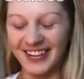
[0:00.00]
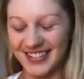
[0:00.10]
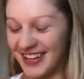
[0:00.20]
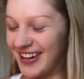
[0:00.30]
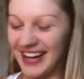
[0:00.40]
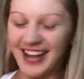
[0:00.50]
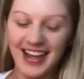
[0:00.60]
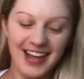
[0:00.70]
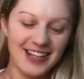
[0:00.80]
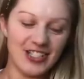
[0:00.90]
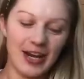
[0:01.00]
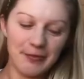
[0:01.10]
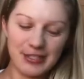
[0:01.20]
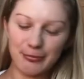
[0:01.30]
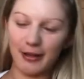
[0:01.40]
Sorry,
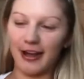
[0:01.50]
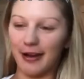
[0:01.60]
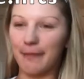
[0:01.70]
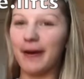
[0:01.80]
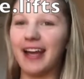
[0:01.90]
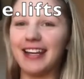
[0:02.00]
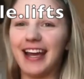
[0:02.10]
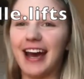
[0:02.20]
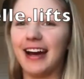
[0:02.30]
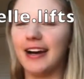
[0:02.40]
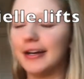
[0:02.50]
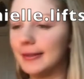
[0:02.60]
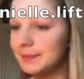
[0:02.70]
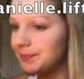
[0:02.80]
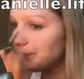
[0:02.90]
shameless plug, but yeah,
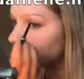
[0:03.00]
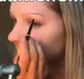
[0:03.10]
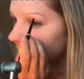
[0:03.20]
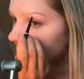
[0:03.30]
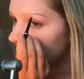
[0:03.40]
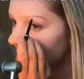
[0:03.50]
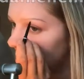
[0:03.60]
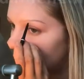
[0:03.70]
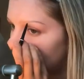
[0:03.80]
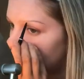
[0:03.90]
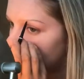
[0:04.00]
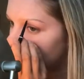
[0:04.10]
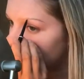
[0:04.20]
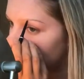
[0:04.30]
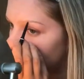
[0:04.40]

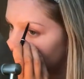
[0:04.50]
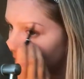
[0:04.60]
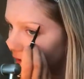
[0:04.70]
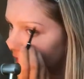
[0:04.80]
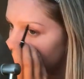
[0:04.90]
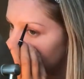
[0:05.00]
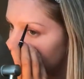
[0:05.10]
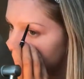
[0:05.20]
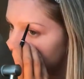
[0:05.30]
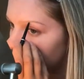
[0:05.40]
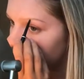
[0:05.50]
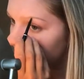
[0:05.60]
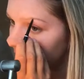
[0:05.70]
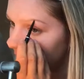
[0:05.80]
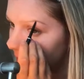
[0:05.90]
I have
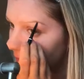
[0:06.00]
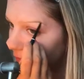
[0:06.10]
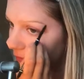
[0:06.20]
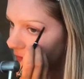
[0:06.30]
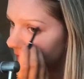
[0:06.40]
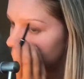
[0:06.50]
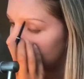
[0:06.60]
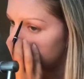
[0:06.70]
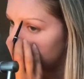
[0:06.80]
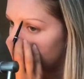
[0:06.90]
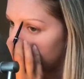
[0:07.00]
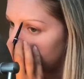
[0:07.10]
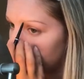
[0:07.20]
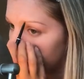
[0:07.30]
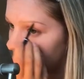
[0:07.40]
definitely improved, and I'm not
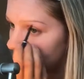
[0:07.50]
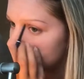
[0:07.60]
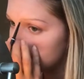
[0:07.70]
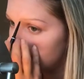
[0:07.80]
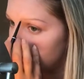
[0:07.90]
perfect